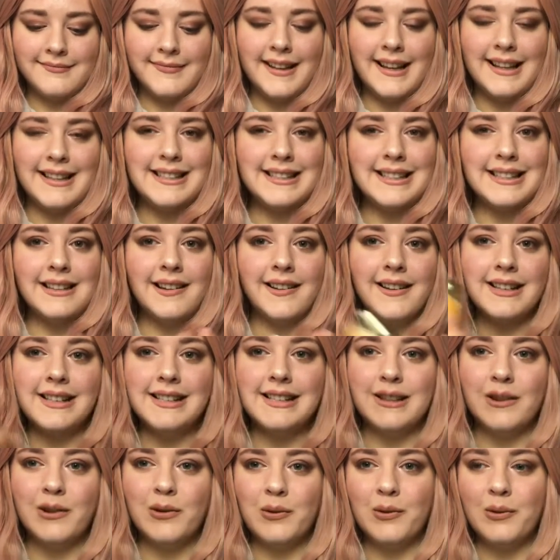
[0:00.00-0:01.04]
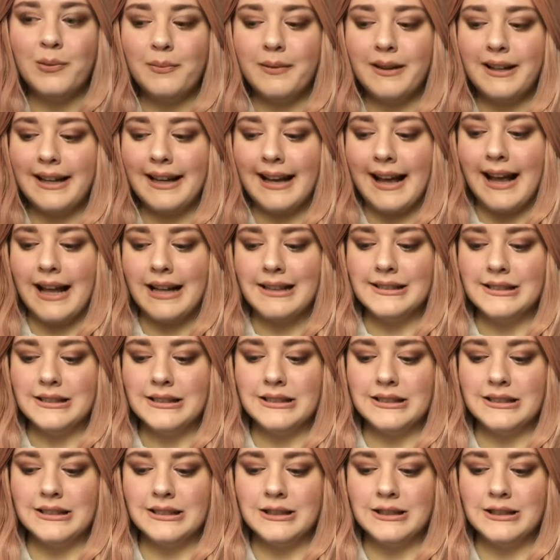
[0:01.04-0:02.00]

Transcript: it's a nice thought, but again,